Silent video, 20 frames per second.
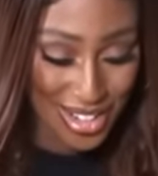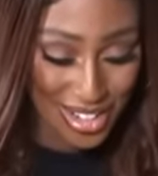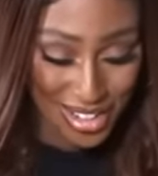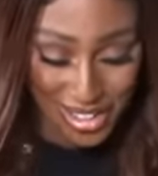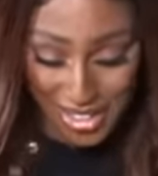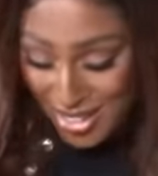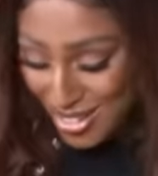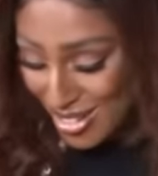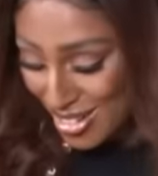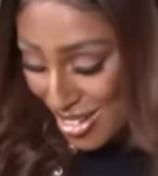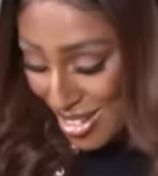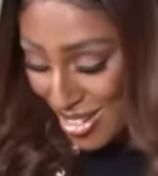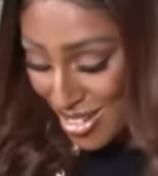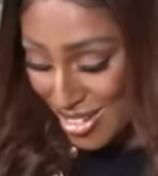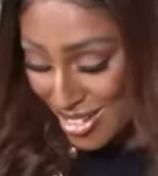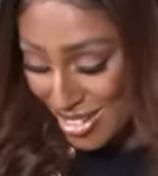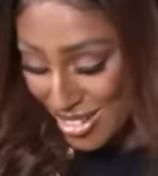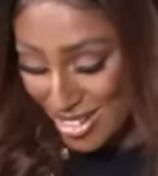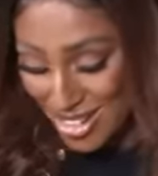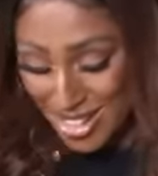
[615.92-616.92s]
girl.
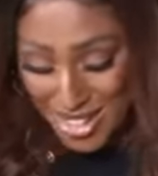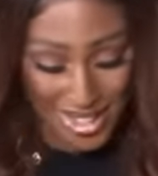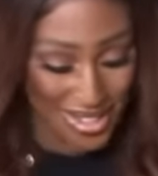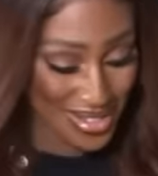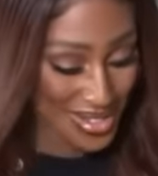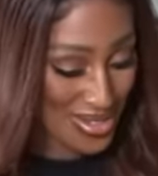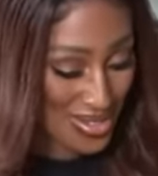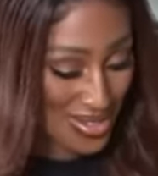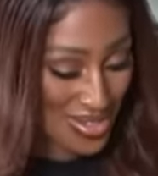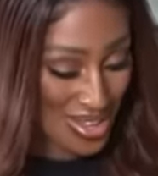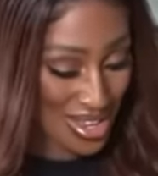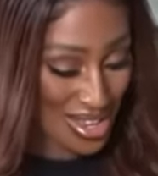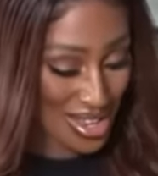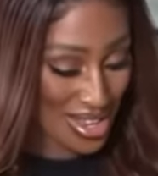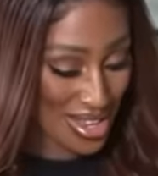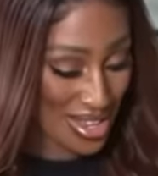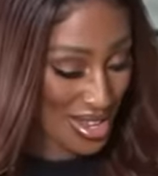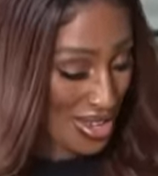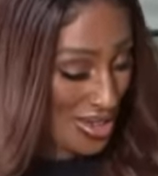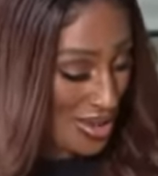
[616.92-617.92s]
Good girl.
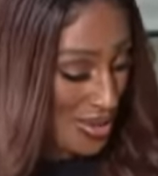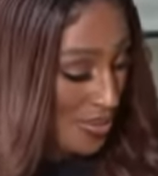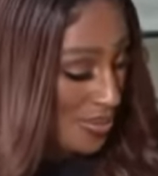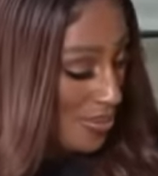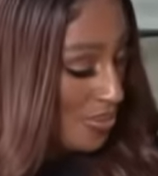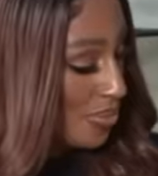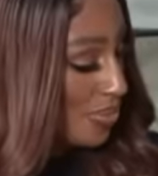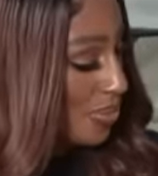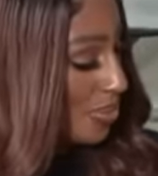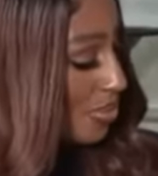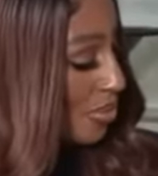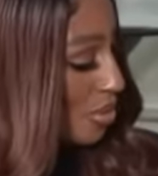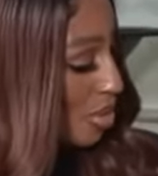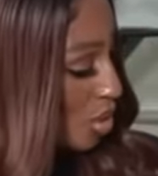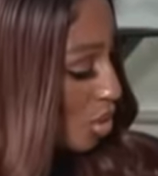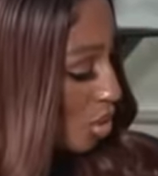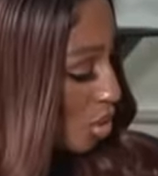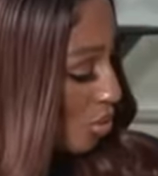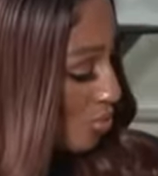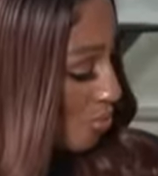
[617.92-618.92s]

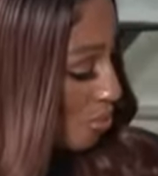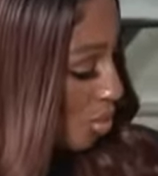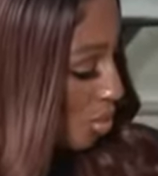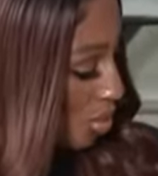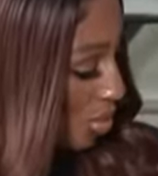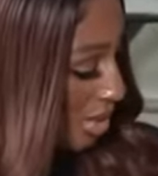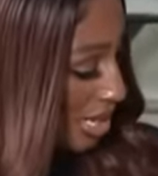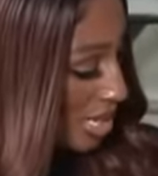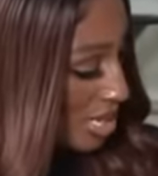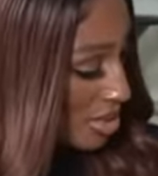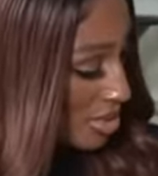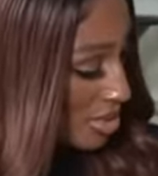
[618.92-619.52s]
Good boy.